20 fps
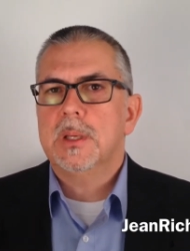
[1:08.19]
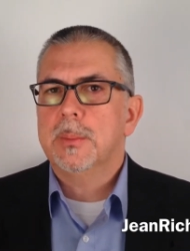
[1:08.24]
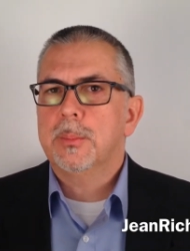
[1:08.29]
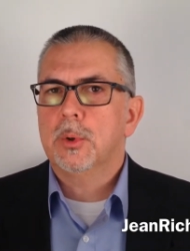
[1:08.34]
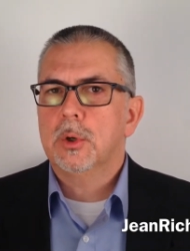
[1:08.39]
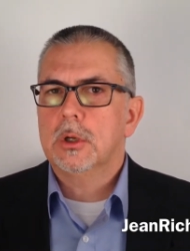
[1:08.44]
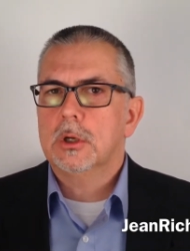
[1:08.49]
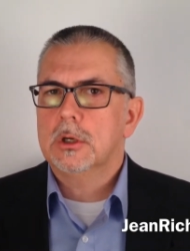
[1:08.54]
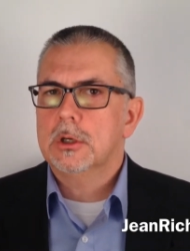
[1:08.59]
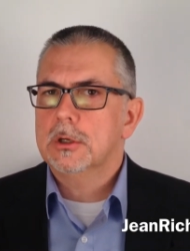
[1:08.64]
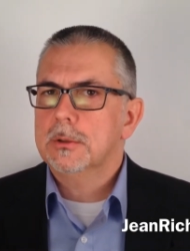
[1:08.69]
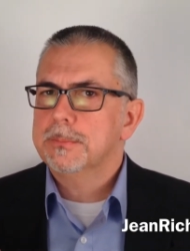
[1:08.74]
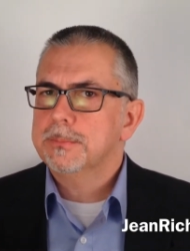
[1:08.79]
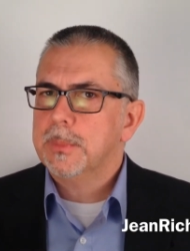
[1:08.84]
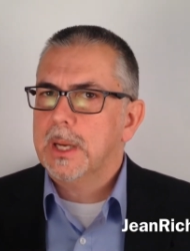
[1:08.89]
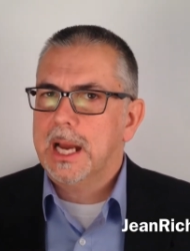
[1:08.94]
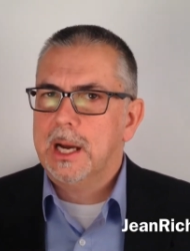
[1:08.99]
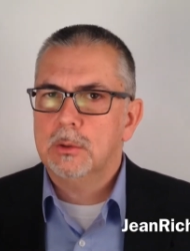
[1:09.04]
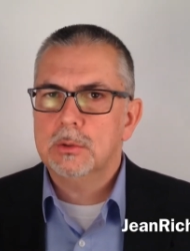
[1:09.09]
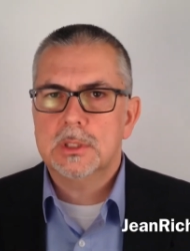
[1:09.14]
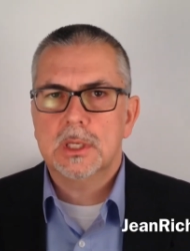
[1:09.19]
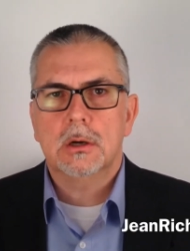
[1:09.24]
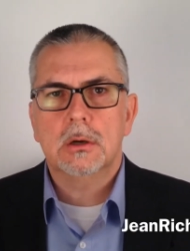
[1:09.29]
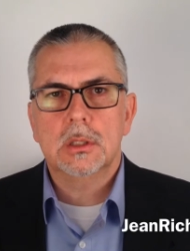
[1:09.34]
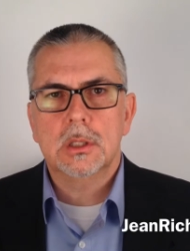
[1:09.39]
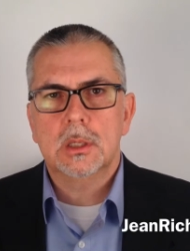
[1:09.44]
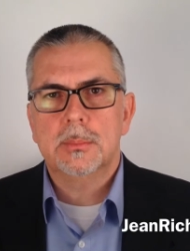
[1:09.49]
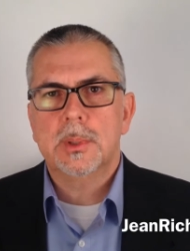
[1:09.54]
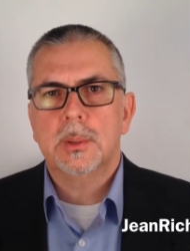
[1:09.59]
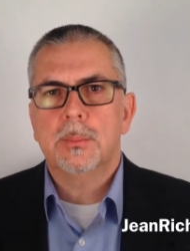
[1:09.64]
People are out there
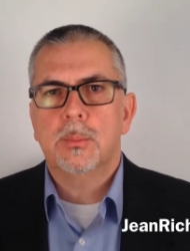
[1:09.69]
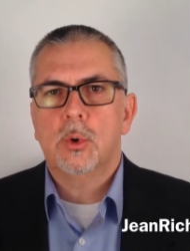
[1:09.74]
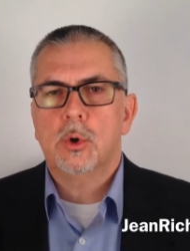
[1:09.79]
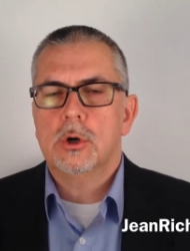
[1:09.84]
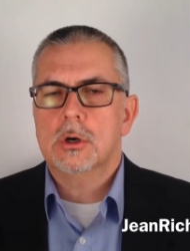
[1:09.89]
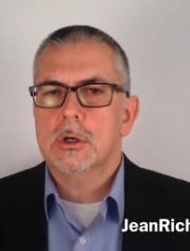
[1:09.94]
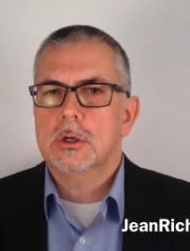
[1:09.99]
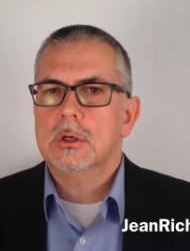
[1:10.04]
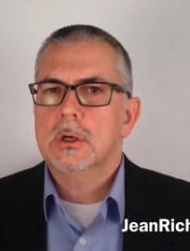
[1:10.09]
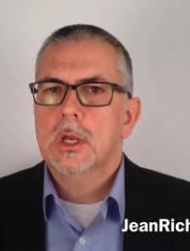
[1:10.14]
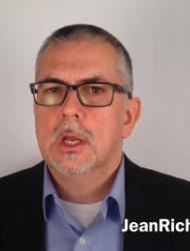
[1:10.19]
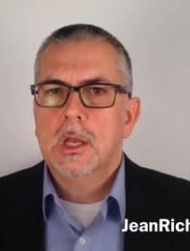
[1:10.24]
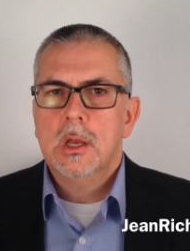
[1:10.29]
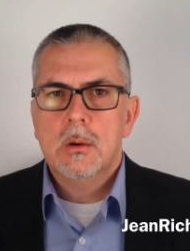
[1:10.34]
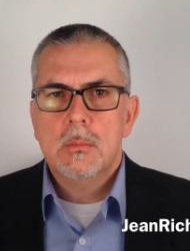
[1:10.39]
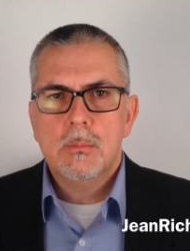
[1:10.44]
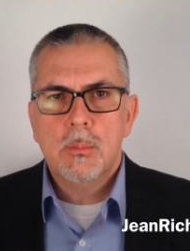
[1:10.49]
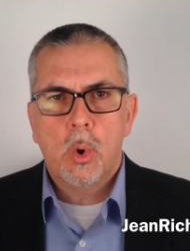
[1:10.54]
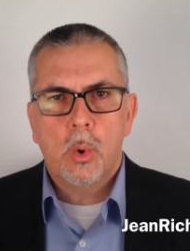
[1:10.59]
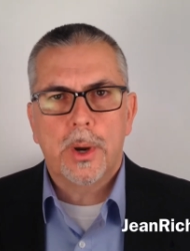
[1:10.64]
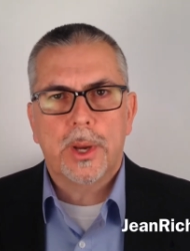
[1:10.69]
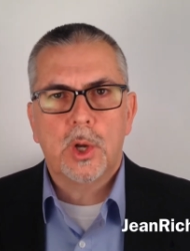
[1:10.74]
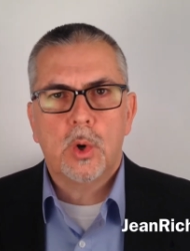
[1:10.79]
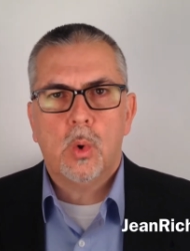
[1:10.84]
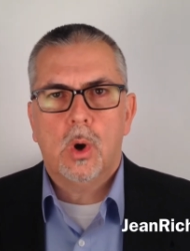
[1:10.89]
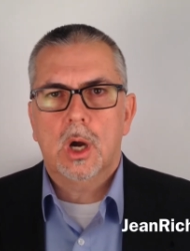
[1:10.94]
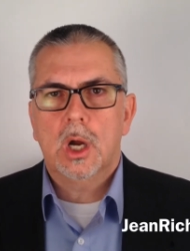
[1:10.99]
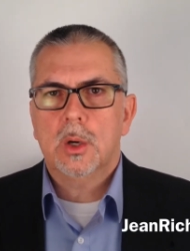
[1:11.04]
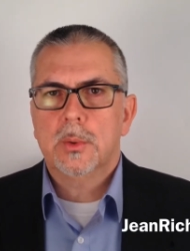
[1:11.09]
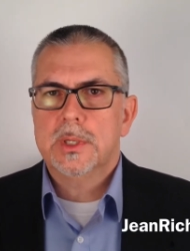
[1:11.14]
a little bit more, more
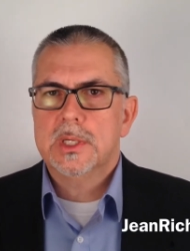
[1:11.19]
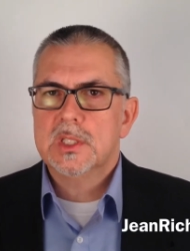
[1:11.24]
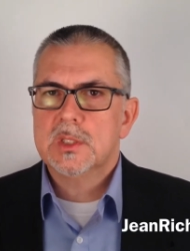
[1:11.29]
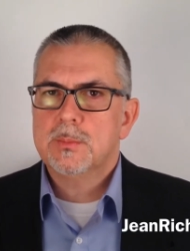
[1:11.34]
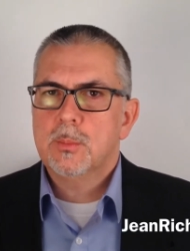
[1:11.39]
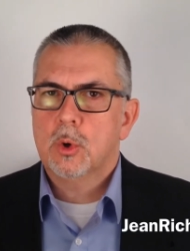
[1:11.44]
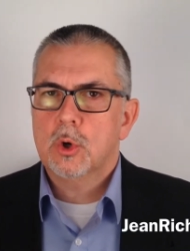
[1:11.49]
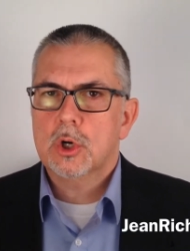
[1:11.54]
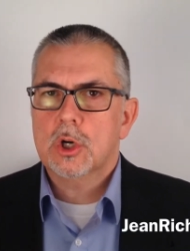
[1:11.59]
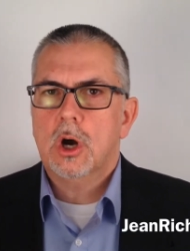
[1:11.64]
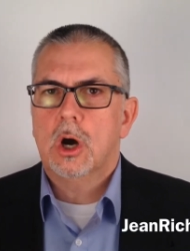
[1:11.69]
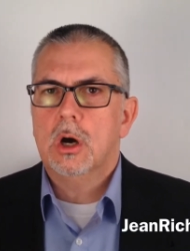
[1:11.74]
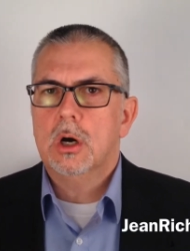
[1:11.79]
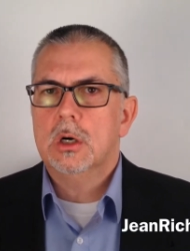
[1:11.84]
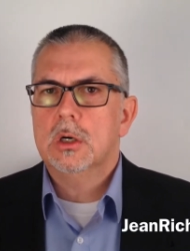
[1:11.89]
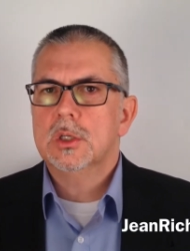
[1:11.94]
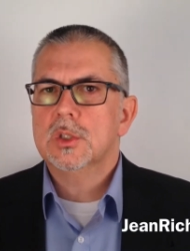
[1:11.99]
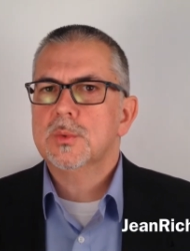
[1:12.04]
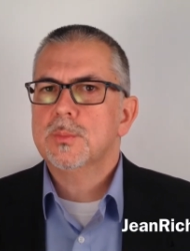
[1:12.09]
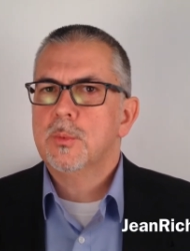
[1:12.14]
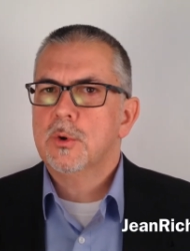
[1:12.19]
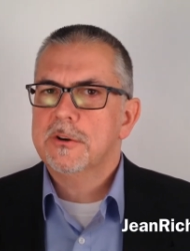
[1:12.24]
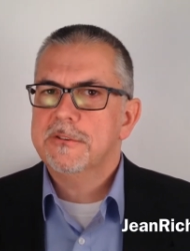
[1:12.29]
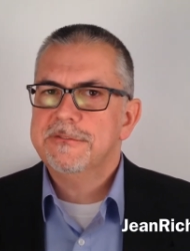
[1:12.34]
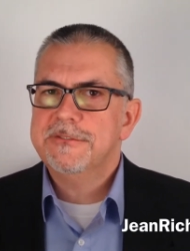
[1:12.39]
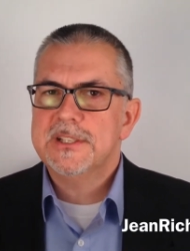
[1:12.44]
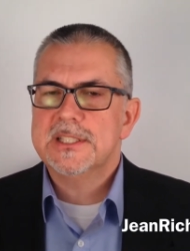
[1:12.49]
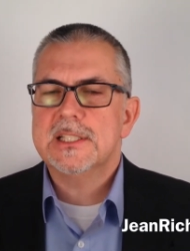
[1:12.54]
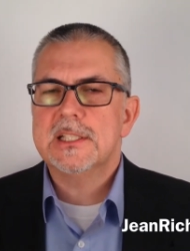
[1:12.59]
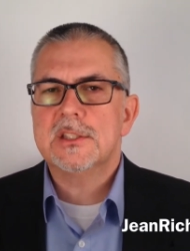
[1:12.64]
inquiries, more calls, more
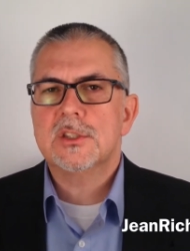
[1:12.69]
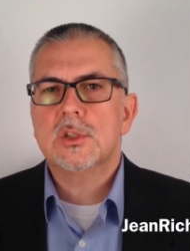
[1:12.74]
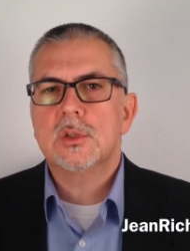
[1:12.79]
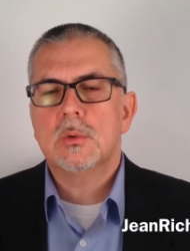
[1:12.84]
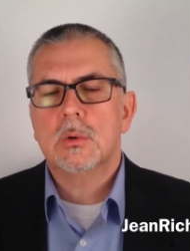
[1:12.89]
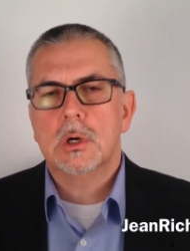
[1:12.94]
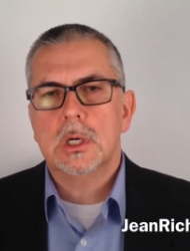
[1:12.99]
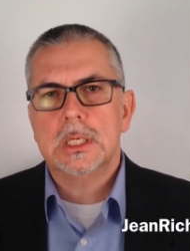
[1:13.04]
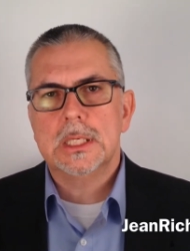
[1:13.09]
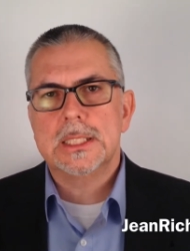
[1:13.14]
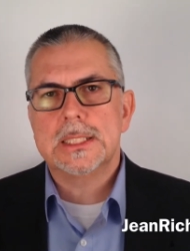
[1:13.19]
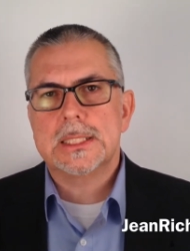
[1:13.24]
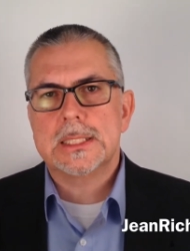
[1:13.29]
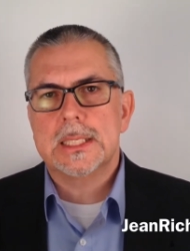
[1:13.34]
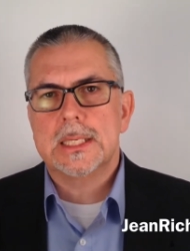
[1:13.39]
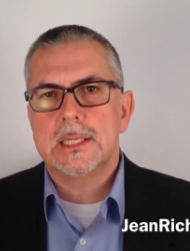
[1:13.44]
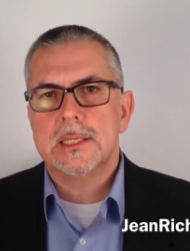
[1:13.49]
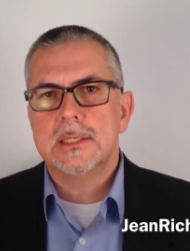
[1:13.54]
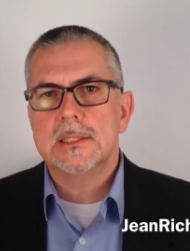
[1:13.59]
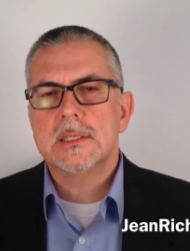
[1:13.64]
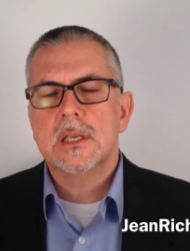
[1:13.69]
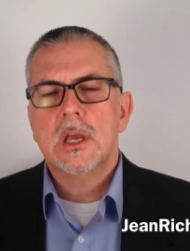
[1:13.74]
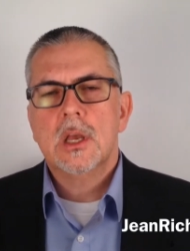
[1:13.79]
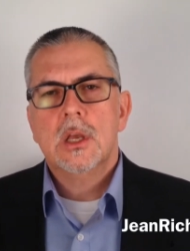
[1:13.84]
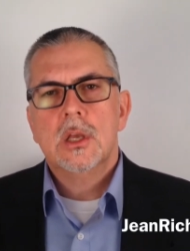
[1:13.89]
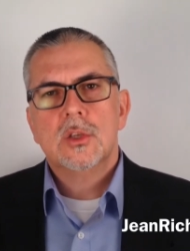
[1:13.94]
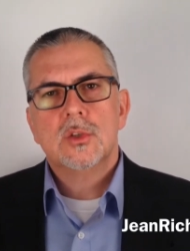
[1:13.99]
visits to our listings.